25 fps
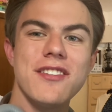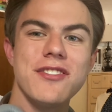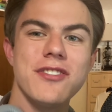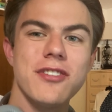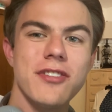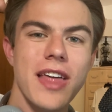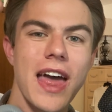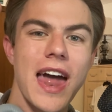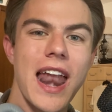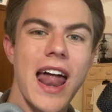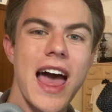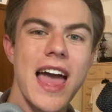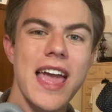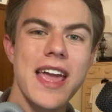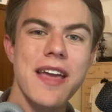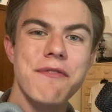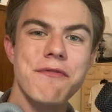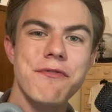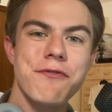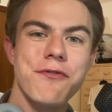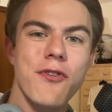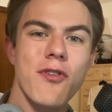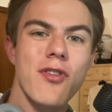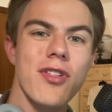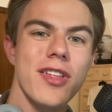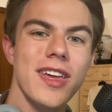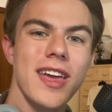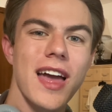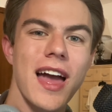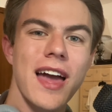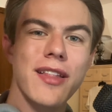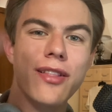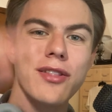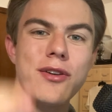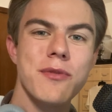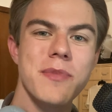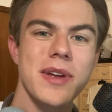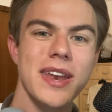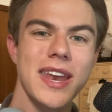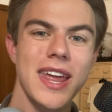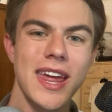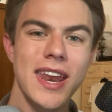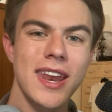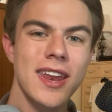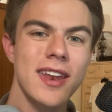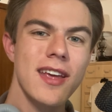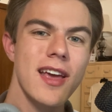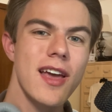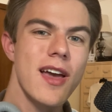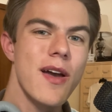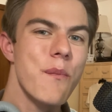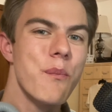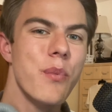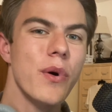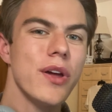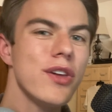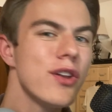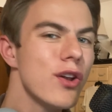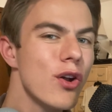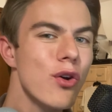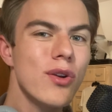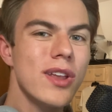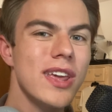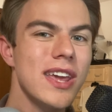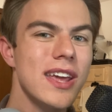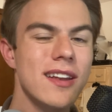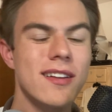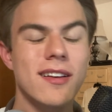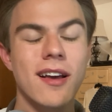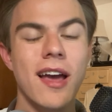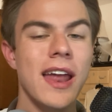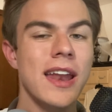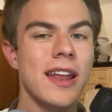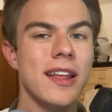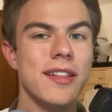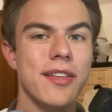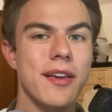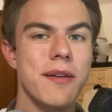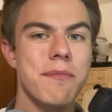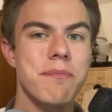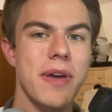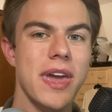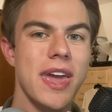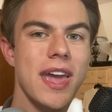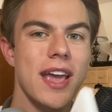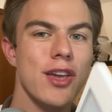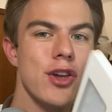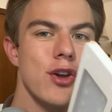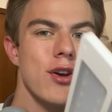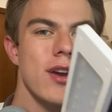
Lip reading: so that I am fully illuminated, but you don't need anything big.